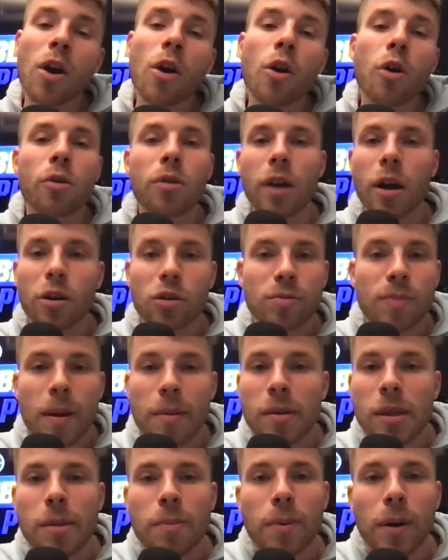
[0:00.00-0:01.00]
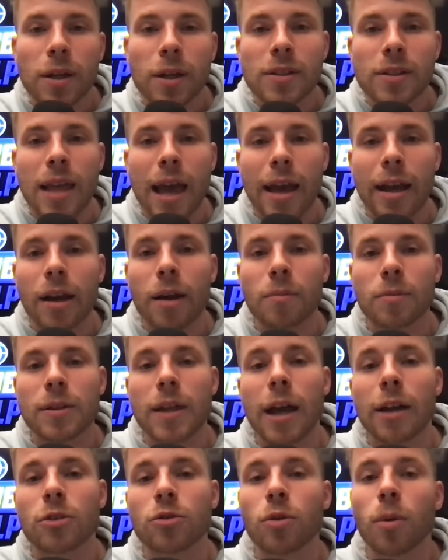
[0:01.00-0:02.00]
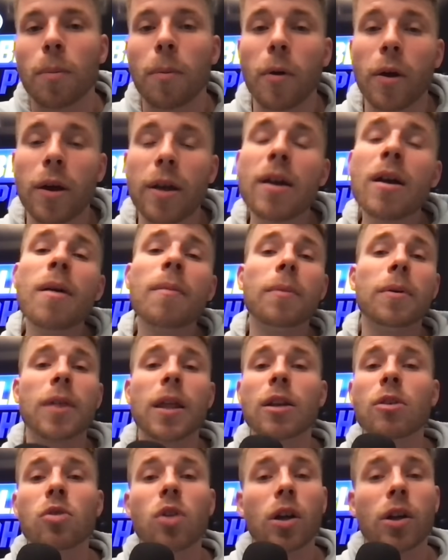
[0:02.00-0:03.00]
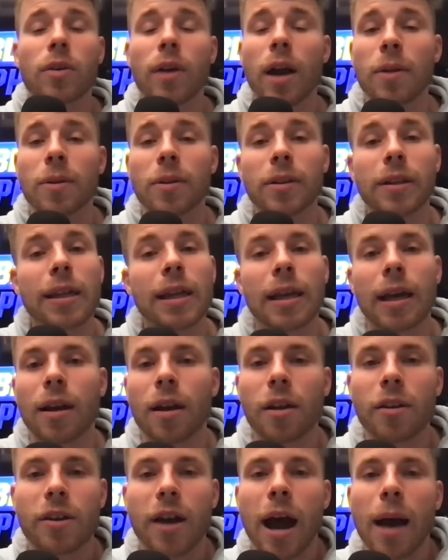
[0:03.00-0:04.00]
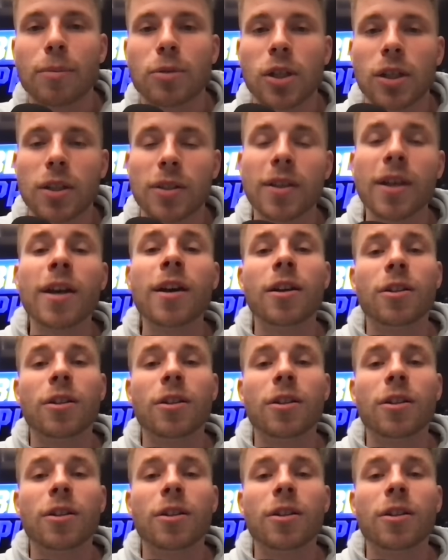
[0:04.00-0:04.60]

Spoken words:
Who knows, maybe the price tag comes down to a point, but then you look around the league at other options.